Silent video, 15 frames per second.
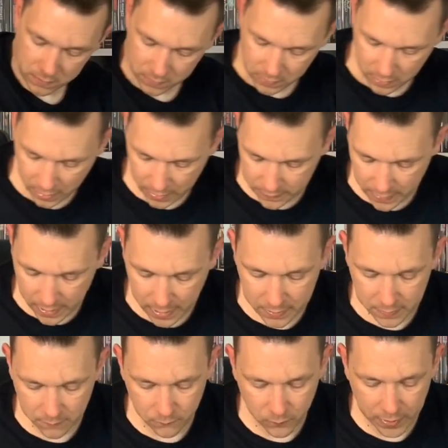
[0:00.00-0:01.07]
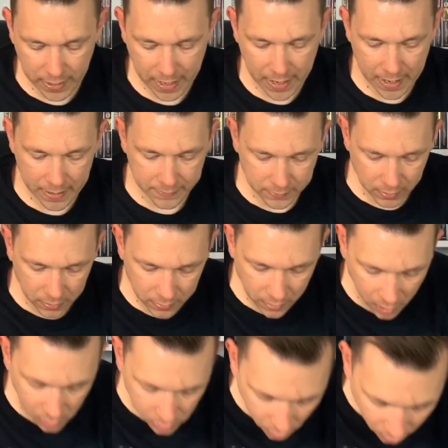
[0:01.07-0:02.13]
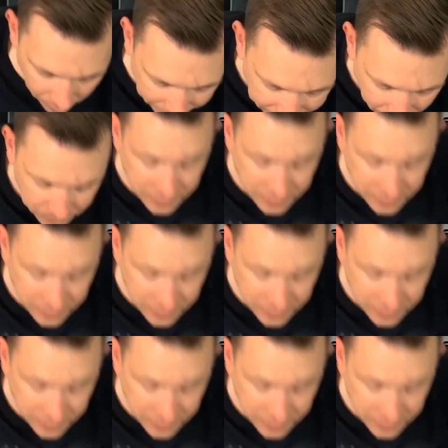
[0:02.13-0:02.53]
And then we had a lot, and now he